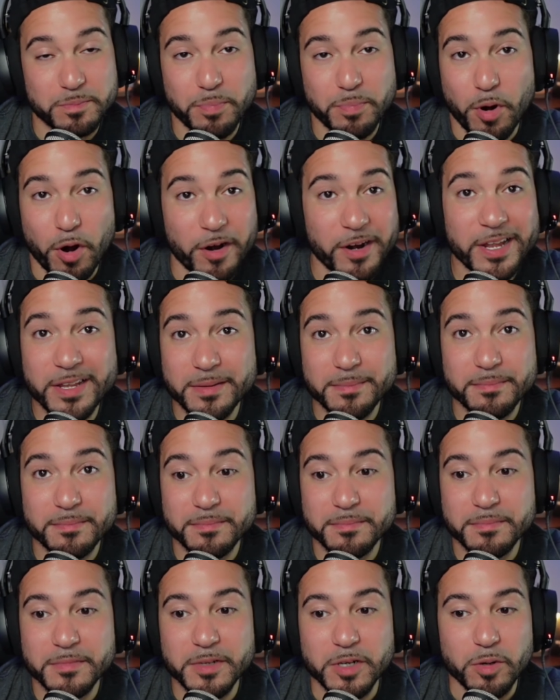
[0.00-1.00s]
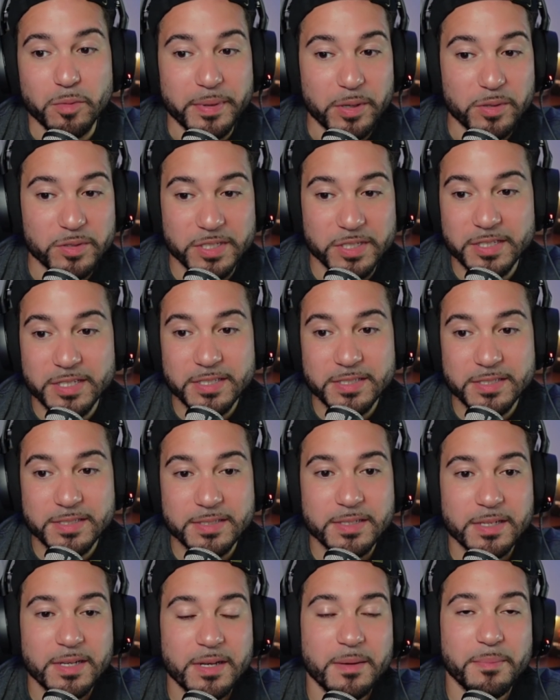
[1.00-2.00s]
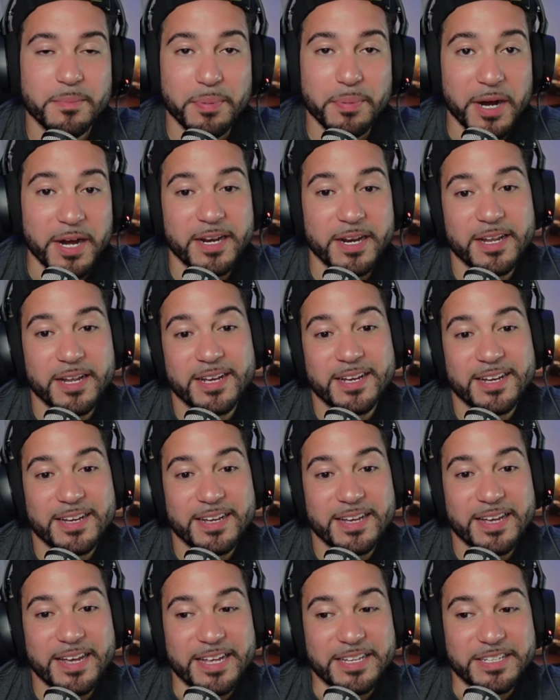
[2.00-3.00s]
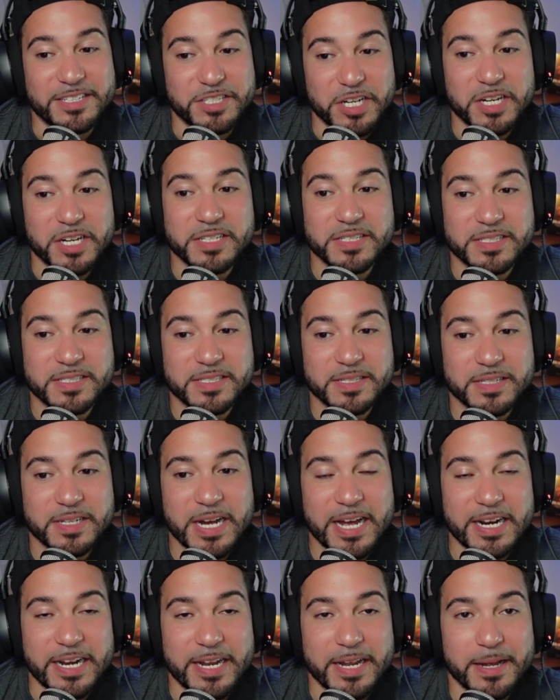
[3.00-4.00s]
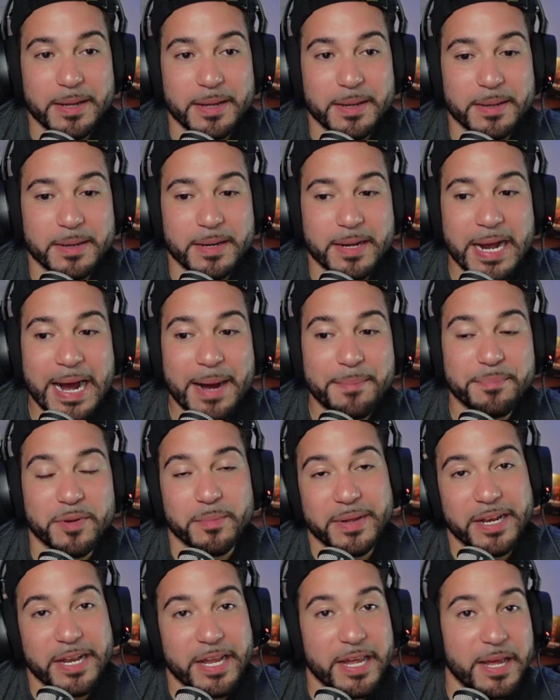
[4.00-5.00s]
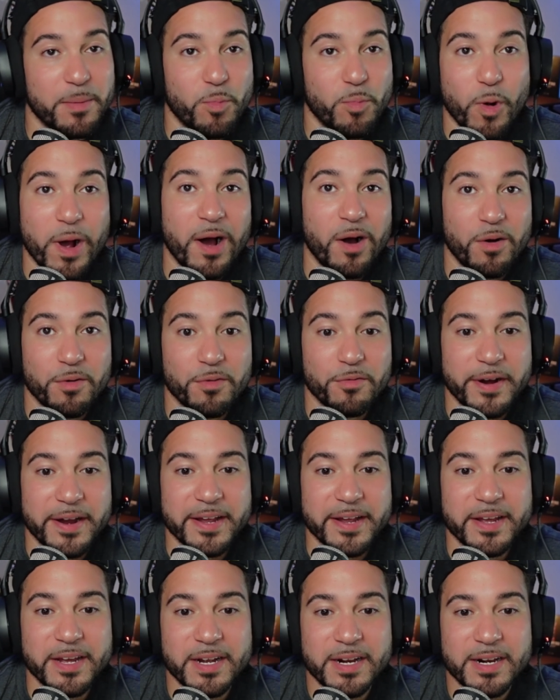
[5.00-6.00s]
part in, building this, but it does kind of complement him well, right?